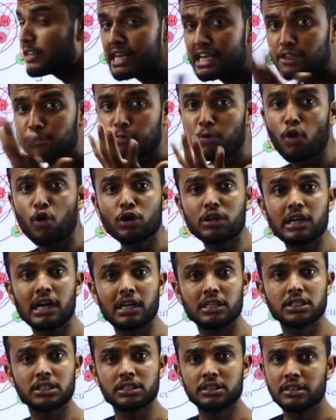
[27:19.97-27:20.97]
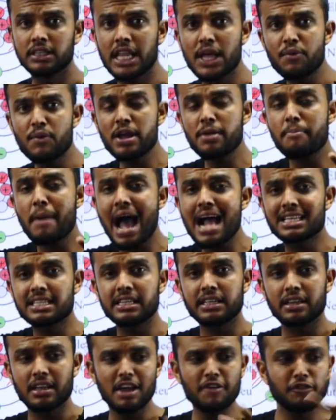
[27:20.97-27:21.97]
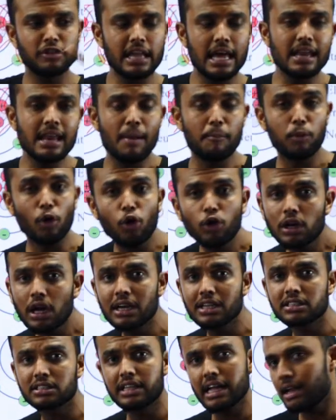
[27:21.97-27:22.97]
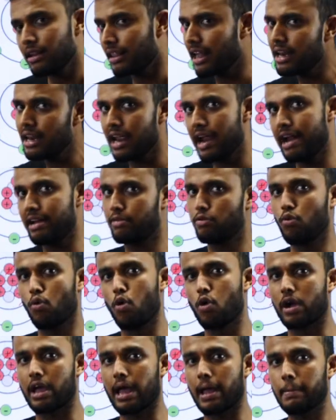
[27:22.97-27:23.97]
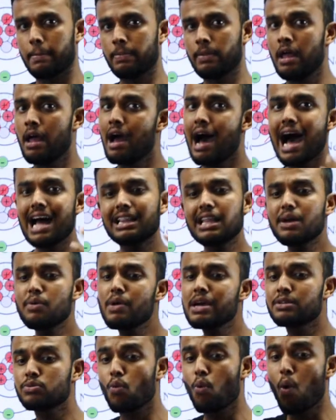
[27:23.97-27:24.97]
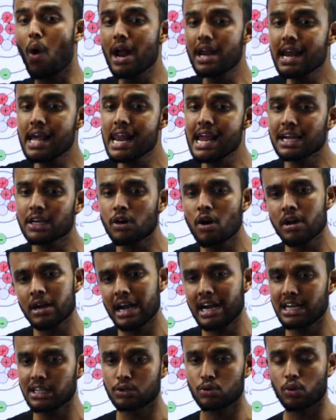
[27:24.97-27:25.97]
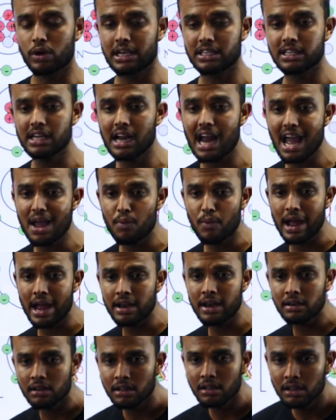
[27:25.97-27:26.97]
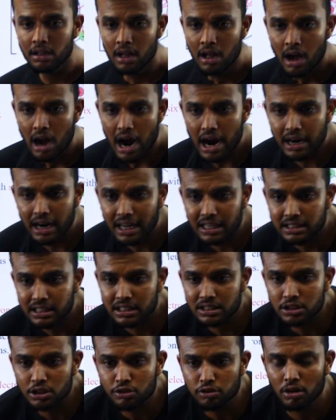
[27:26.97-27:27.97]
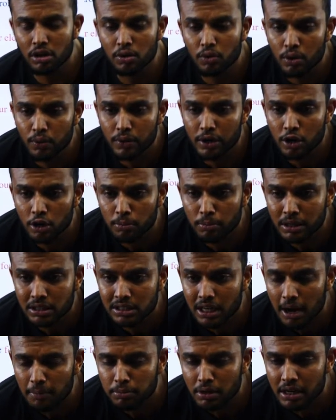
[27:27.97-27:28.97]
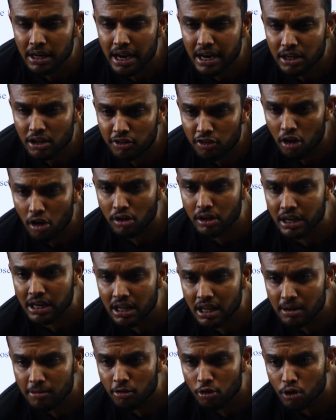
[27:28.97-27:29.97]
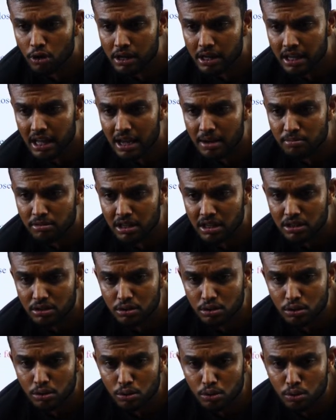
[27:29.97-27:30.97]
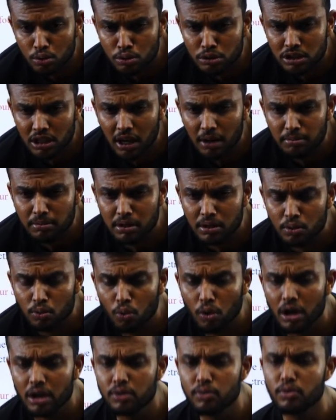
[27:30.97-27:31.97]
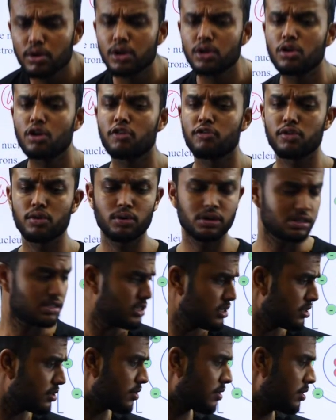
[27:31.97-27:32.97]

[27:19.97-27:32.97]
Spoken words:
6 protons. Never matches. If 10 proton is there, then it's okay. Otherwise, 1 electron, it is okay. Sir, I went and I searched for your video, but chapter 8 of organic chem only came. There is no chapter 1 video of yours.